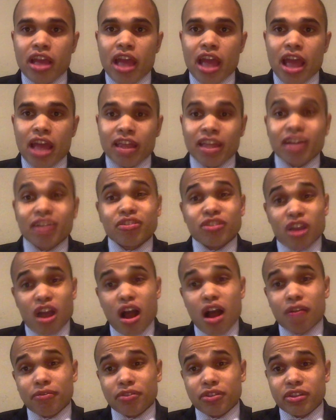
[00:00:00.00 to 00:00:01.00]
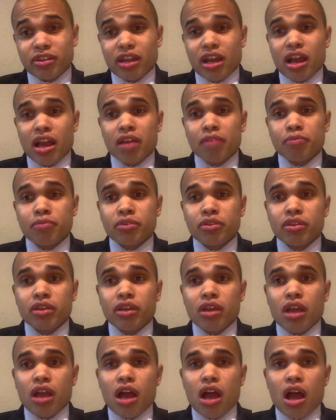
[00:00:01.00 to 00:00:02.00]
and that is oftentimes
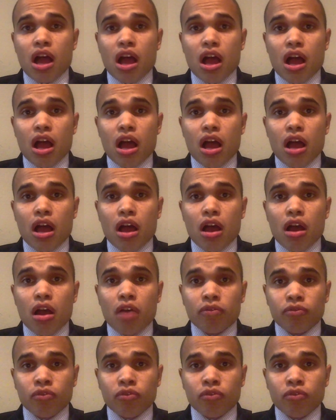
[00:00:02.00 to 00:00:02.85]
a